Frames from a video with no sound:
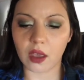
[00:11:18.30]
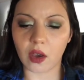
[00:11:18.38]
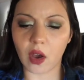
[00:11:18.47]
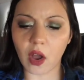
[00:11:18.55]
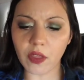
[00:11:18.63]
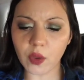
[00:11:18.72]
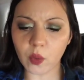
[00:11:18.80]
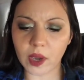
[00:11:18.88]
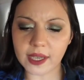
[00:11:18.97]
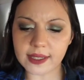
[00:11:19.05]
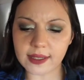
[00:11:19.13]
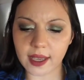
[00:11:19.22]
On the
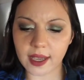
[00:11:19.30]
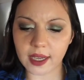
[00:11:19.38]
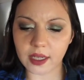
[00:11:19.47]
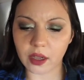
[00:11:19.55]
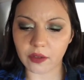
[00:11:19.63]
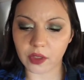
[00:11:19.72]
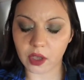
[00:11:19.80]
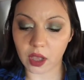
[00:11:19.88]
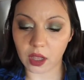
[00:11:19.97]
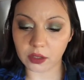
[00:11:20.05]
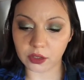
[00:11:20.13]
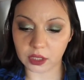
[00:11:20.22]
white side of the
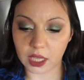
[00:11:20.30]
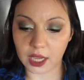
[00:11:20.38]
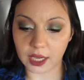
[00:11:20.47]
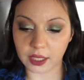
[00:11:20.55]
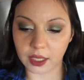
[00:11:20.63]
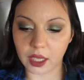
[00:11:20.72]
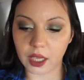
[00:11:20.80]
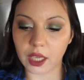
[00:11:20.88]
color line,